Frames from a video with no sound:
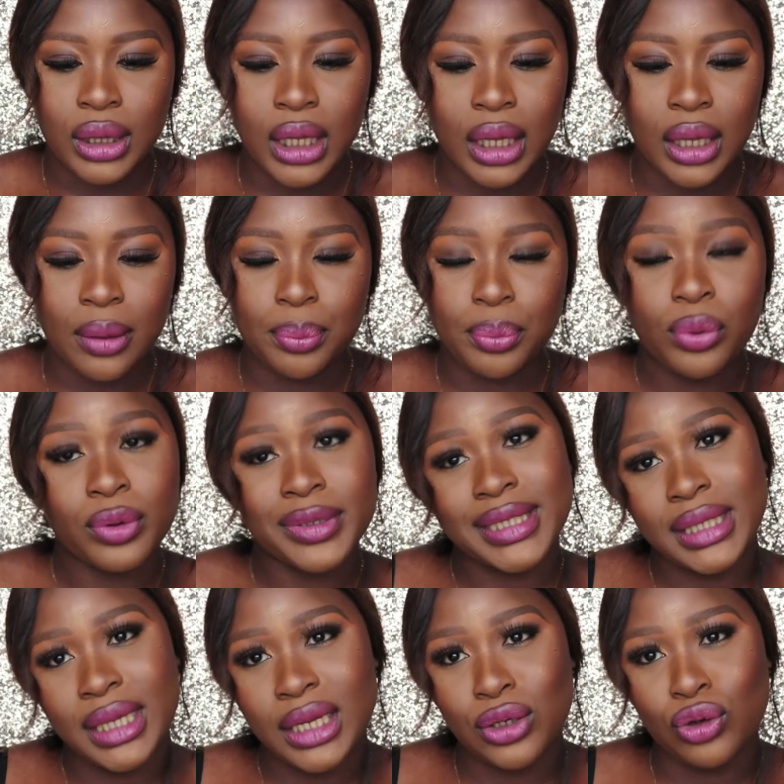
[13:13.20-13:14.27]
the
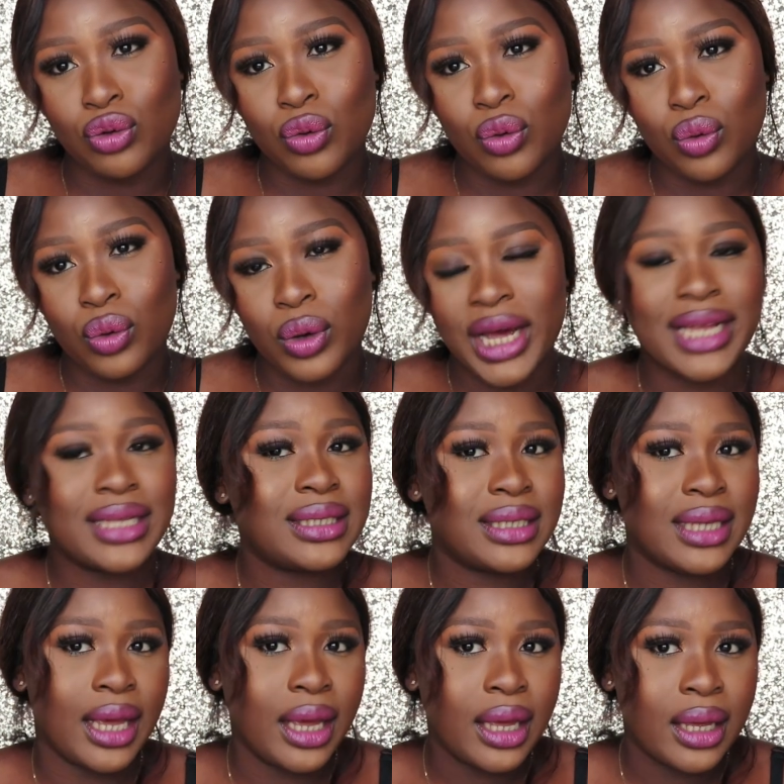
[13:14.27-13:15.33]
protein you can't
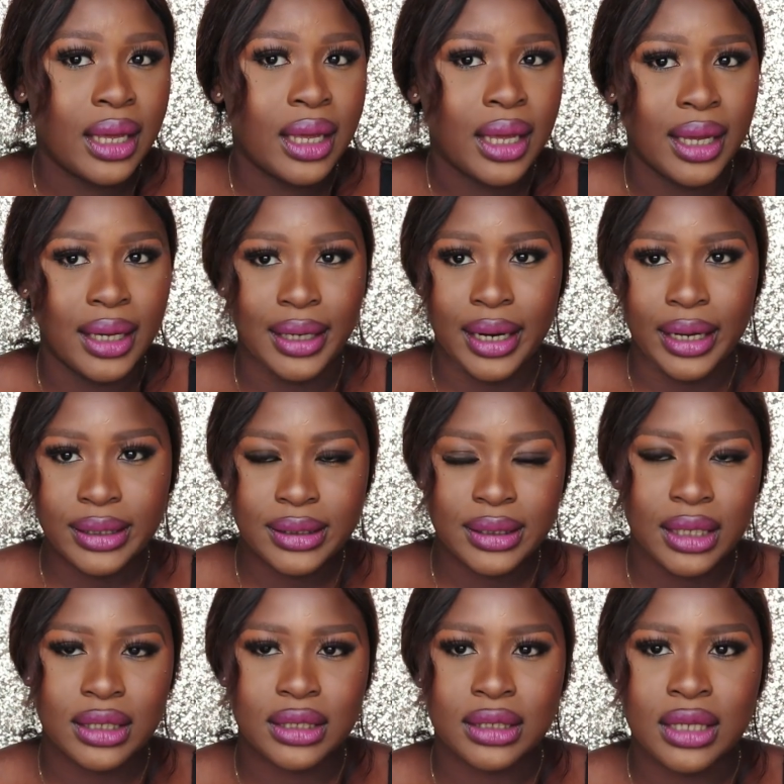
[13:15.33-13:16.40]
take in
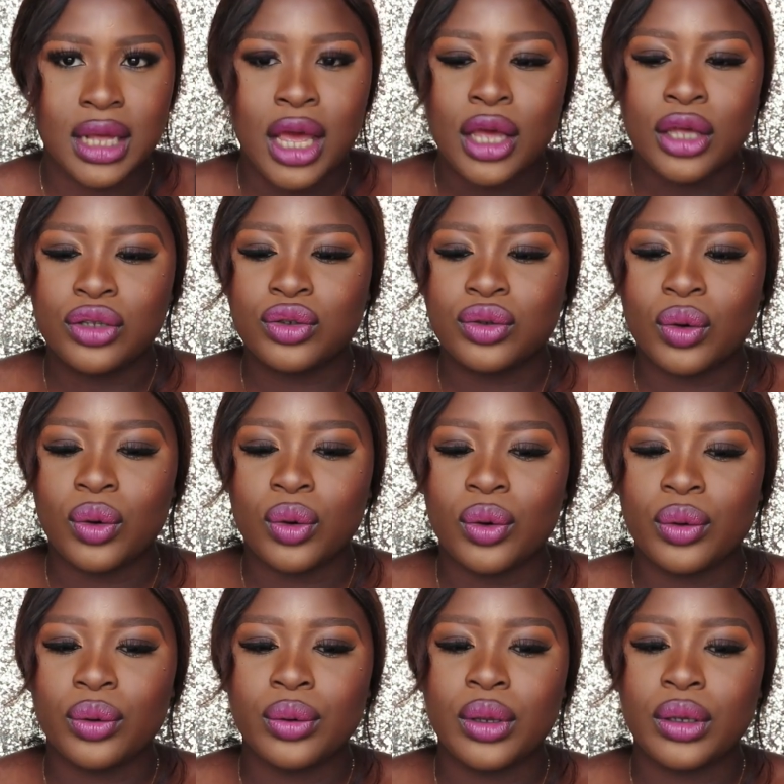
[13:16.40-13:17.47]
excess.
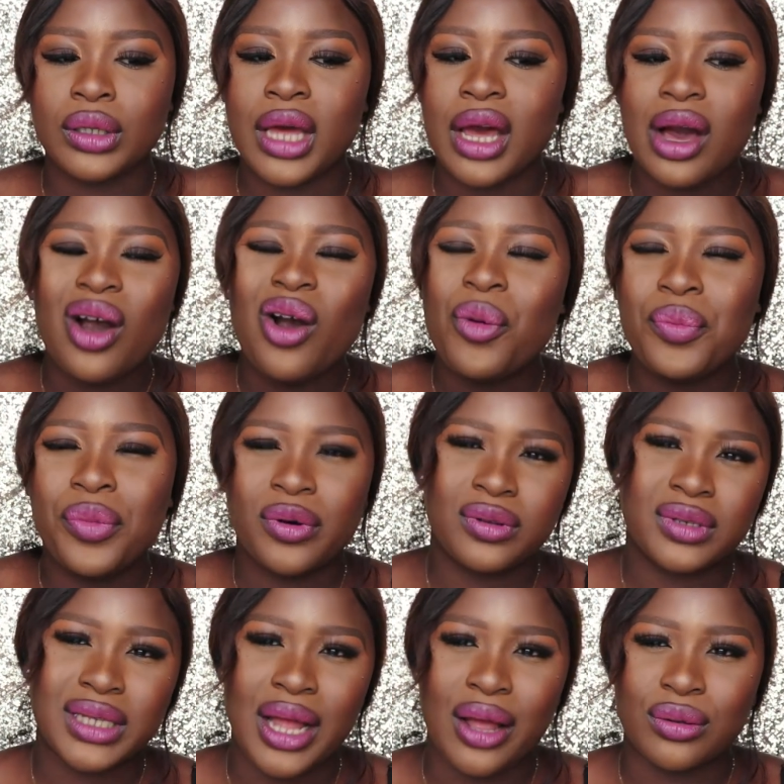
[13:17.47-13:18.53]
So it all
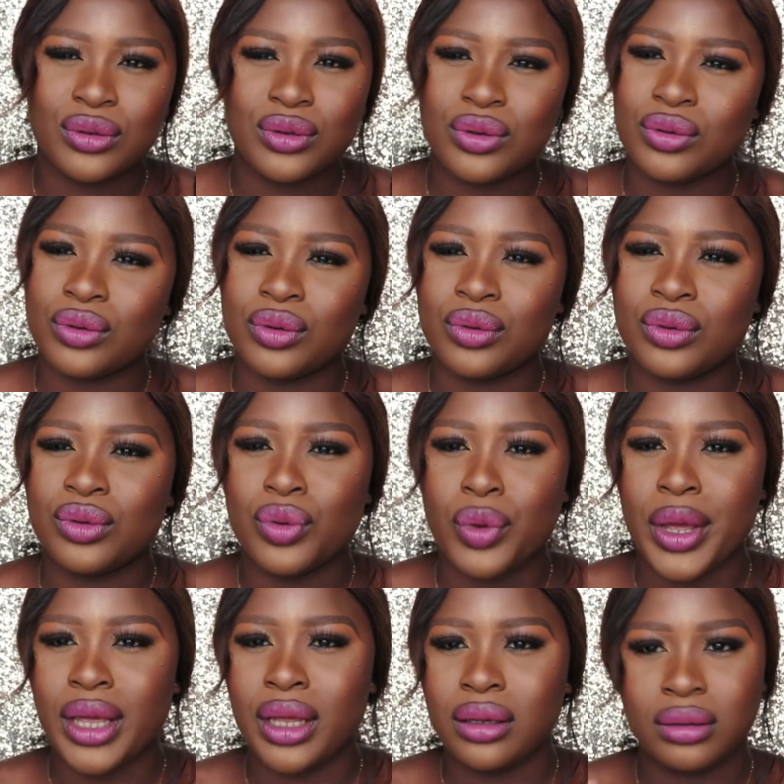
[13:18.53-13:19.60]
boils down to
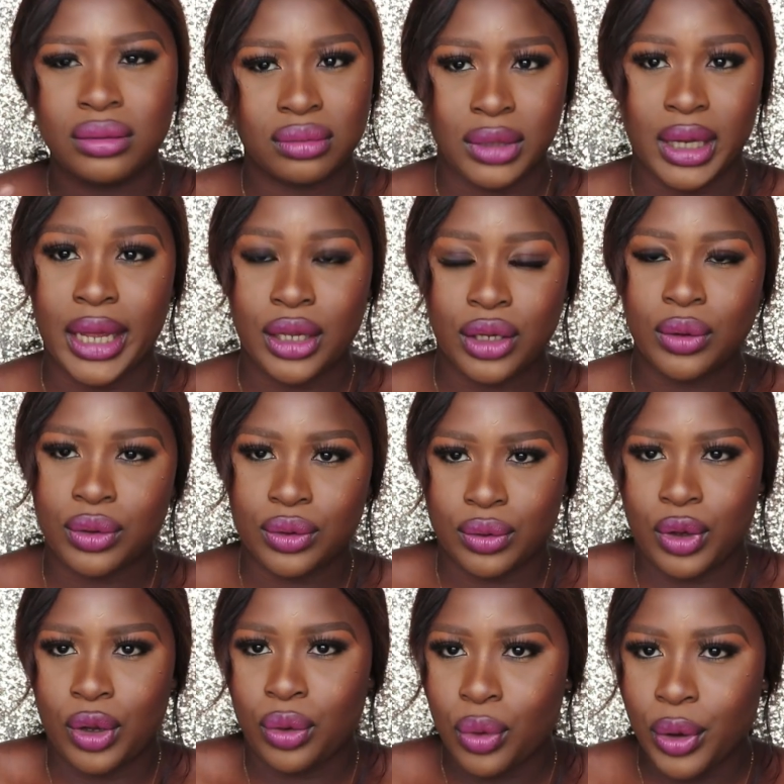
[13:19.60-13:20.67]
knowing, like,
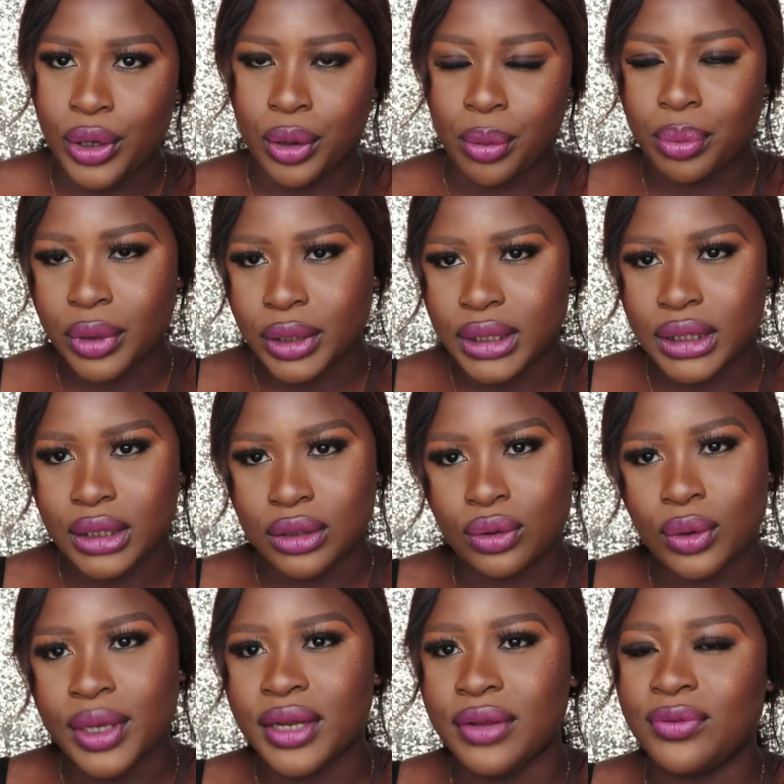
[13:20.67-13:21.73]
you knowing your body,
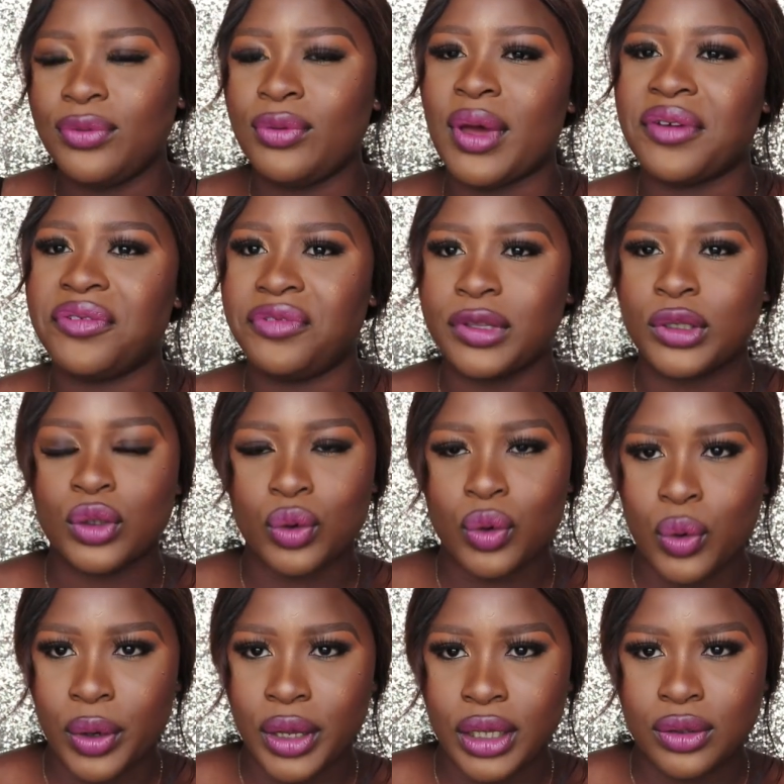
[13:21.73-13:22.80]
knowing if you are fit to
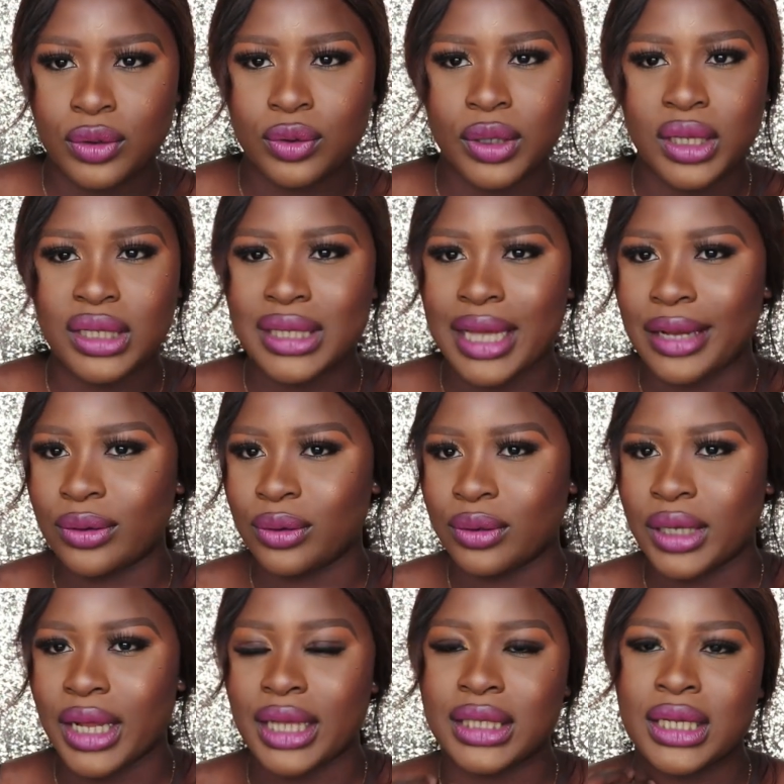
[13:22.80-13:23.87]
go into it and
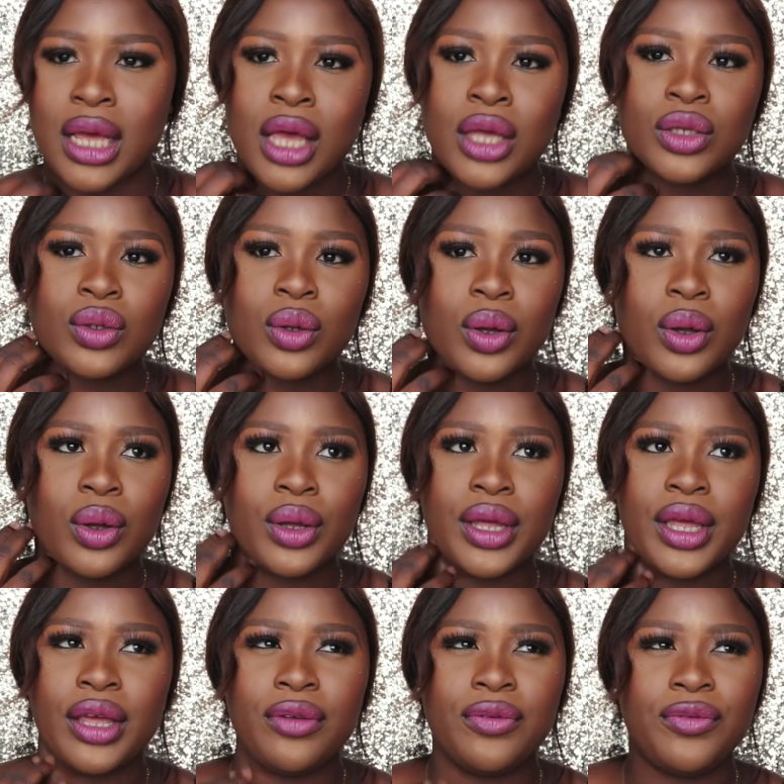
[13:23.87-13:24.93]
all that.
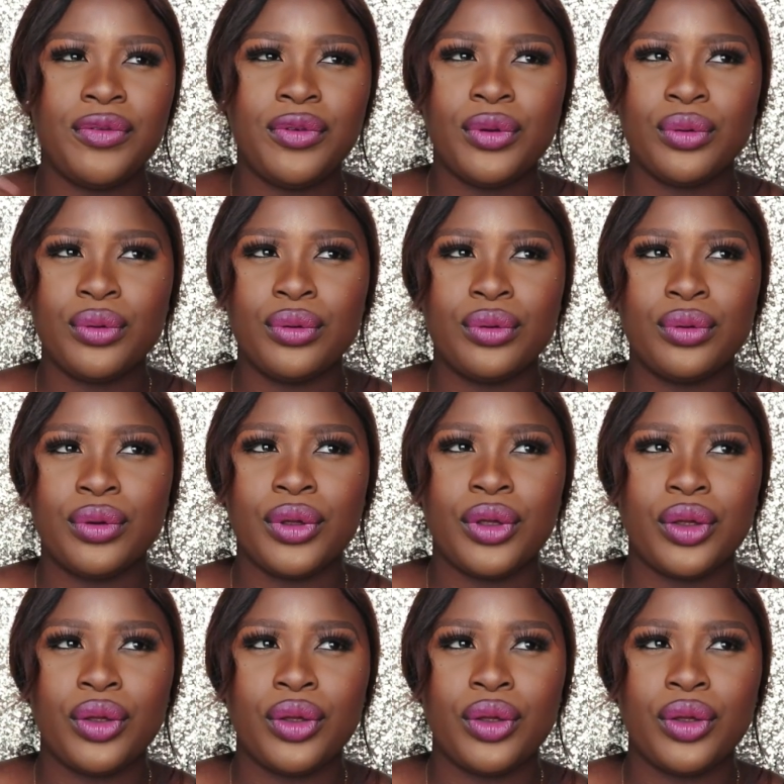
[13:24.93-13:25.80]
So if you